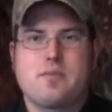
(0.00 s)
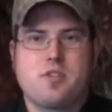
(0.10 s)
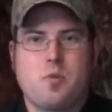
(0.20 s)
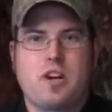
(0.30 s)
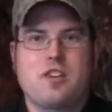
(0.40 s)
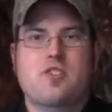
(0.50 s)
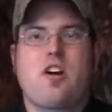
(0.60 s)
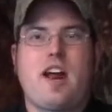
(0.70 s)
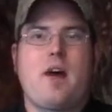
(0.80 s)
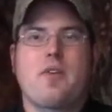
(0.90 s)
So we're going to
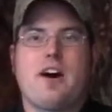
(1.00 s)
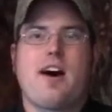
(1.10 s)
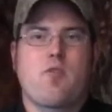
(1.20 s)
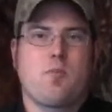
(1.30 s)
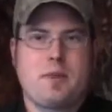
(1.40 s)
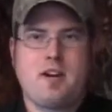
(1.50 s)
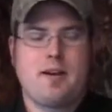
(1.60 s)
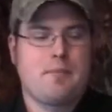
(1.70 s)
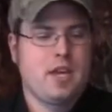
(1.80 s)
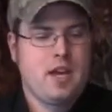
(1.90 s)
start out with Aquamira.